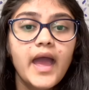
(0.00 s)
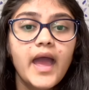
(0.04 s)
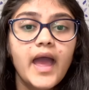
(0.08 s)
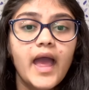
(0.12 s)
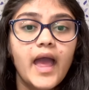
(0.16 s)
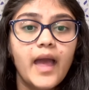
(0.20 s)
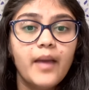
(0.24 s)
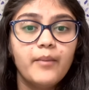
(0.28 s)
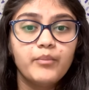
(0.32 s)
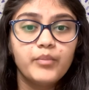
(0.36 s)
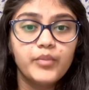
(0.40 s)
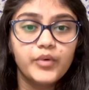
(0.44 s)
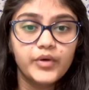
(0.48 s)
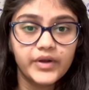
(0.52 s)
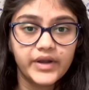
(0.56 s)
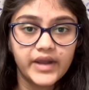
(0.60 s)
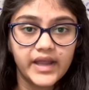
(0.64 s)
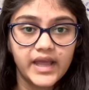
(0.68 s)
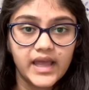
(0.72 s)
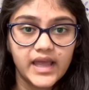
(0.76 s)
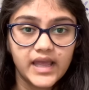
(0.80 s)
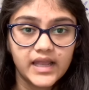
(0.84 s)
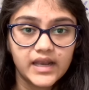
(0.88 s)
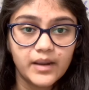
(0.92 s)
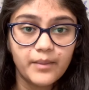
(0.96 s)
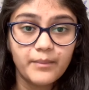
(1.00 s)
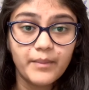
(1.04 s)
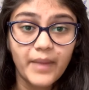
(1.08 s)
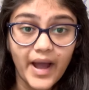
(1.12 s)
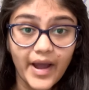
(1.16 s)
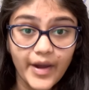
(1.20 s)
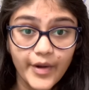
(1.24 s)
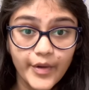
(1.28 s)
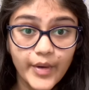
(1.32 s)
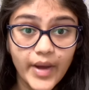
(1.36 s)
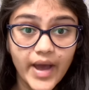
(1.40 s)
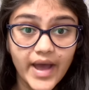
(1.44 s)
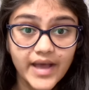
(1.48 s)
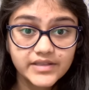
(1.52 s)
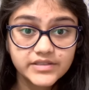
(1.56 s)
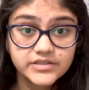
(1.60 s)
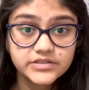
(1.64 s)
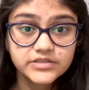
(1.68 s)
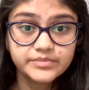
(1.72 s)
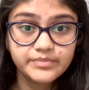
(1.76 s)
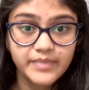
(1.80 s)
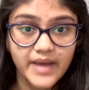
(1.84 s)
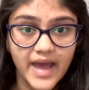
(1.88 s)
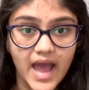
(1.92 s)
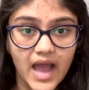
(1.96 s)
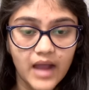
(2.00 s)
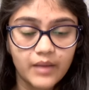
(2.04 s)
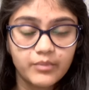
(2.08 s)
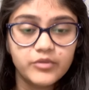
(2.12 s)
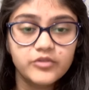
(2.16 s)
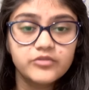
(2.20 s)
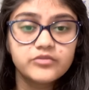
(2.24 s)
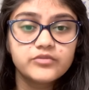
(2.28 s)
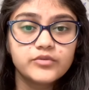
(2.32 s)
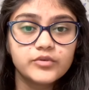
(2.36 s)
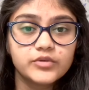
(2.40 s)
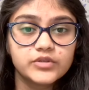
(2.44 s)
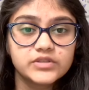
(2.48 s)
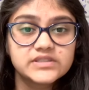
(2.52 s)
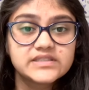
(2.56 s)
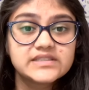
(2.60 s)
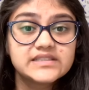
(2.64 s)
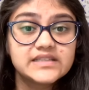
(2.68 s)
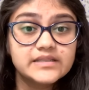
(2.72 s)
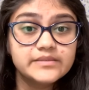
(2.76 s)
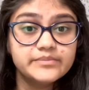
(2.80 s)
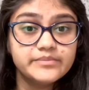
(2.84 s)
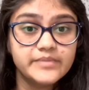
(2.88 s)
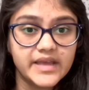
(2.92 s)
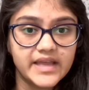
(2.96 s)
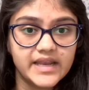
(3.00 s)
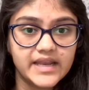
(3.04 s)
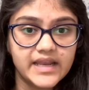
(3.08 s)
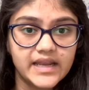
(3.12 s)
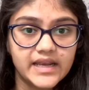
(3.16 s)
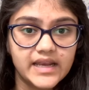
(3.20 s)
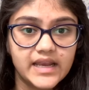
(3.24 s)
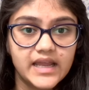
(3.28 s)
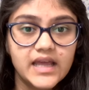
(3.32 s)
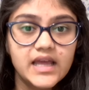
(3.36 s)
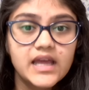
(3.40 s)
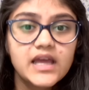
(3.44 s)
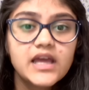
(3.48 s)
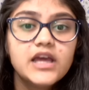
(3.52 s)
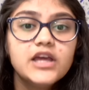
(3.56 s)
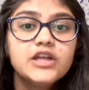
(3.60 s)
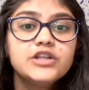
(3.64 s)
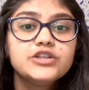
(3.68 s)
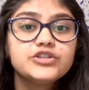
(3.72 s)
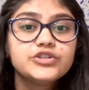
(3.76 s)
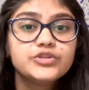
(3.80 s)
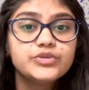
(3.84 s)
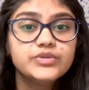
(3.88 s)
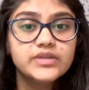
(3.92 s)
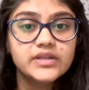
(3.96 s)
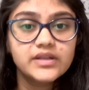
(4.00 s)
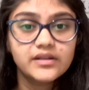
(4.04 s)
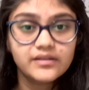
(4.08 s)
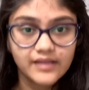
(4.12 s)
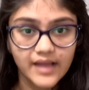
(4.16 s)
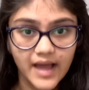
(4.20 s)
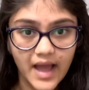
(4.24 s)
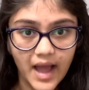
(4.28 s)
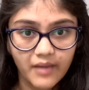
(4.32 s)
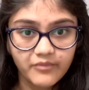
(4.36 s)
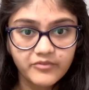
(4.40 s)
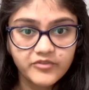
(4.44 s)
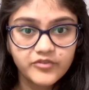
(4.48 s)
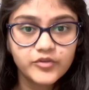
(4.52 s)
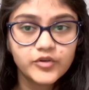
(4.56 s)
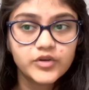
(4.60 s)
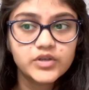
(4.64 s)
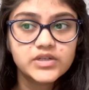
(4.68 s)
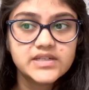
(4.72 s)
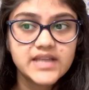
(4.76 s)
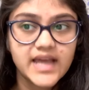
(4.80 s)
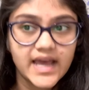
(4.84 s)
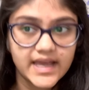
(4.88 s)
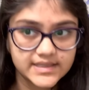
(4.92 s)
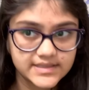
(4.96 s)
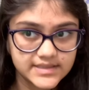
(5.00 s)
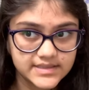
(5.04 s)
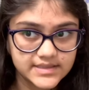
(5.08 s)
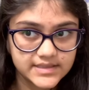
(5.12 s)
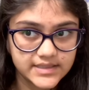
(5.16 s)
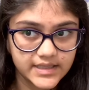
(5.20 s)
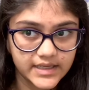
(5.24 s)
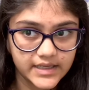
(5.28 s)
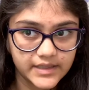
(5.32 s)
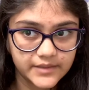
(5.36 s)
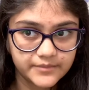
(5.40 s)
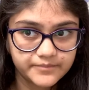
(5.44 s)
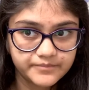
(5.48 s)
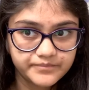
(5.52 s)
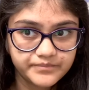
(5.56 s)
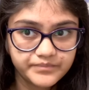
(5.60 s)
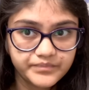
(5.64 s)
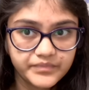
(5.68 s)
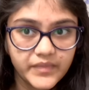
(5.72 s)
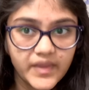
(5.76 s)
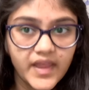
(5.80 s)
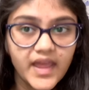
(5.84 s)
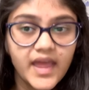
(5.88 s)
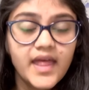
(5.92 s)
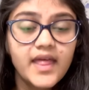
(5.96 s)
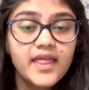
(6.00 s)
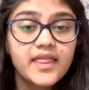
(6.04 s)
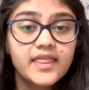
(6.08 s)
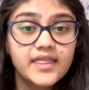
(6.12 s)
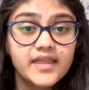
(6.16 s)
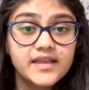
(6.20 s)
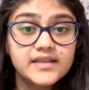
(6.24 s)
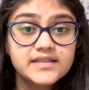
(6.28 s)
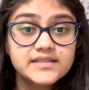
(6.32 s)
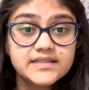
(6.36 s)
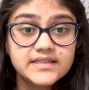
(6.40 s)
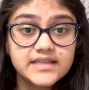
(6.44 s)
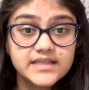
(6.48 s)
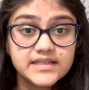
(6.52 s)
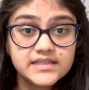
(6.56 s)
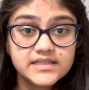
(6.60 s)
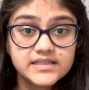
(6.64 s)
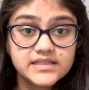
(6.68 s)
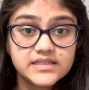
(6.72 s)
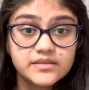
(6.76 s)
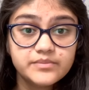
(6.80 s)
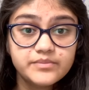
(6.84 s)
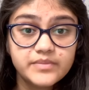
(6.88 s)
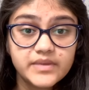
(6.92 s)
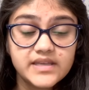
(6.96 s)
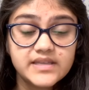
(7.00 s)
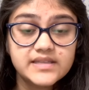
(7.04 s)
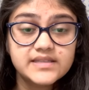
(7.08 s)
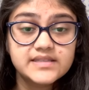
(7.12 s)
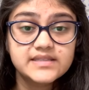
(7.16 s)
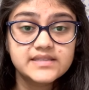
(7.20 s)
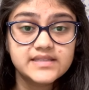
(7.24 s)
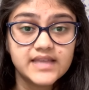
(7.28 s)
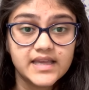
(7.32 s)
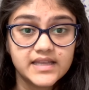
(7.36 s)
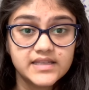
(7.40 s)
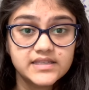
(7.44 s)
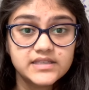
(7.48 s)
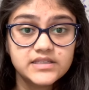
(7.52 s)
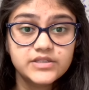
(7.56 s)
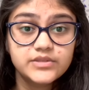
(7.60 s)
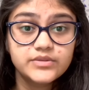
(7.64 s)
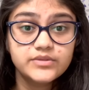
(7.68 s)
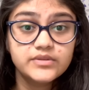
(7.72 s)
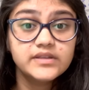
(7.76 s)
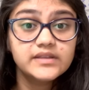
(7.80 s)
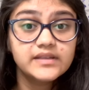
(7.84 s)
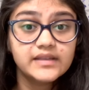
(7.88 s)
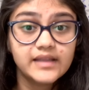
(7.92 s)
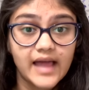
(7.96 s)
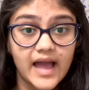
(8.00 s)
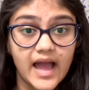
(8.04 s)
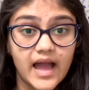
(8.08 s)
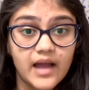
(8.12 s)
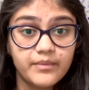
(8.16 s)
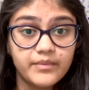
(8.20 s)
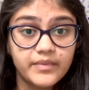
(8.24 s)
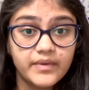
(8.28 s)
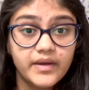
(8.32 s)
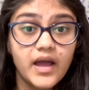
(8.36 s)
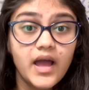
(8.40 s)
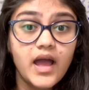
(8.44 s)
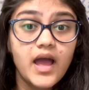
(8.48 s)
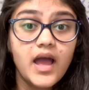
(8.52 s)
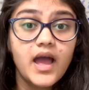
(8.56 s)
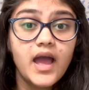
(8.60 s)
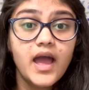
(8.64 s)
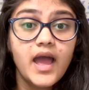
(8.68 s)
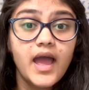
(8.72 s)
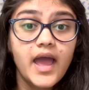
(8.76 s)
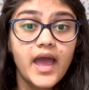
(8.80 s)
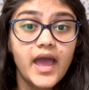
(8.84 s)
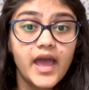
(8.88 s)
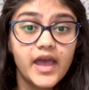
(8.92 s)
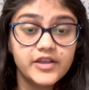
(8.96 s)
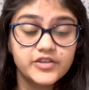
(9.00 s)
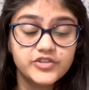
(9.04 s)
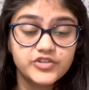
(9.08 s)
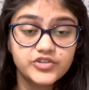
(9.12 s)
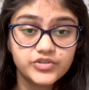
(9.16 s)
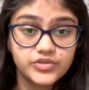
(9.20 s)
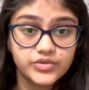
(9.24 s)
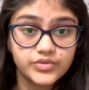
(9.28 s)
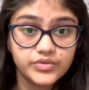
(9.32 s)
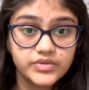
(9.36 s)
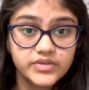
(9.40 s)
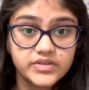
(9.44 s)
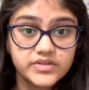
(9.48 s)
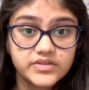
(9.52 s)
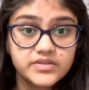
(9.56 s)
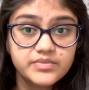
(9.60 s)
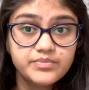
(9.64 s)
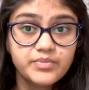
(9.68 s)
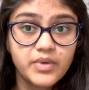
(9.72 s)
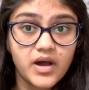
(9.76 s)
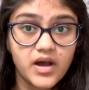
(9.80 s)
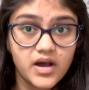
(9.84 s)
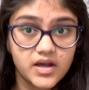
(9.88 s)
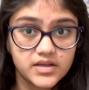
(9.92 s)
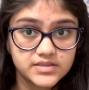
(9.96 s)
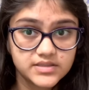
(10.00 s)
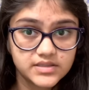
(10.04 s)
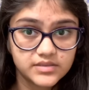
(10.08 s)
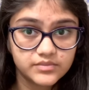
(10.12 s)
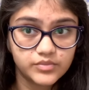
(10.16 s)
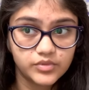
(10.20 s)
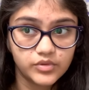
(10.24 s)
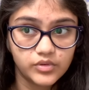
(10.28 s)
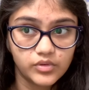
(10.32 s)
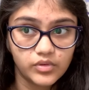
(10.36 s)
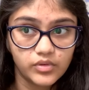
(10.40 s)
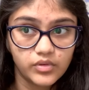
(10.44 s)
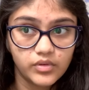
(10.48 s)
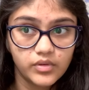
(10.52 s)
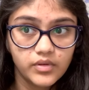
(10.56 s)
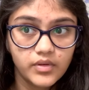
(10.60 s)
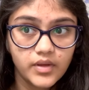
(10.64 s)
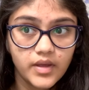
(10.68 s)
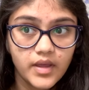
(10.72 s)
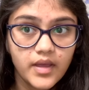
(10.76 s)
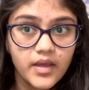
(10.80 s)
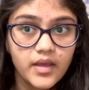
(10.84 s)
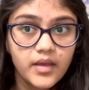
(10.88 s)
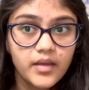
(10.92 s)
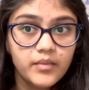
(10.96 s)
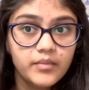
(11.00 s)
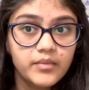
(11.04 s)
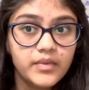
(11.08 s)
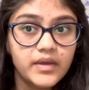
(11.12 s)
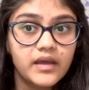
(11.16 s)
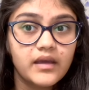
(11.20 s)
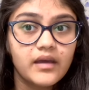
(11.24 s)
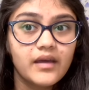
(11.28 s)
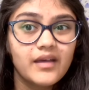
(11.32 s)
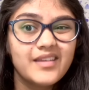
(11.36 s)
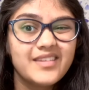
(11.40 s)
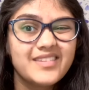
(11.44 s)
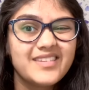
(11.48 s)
and put it in a biohazard bag before submitting it to the lab for testing. This needs to be sent to the lab as soon as possible, because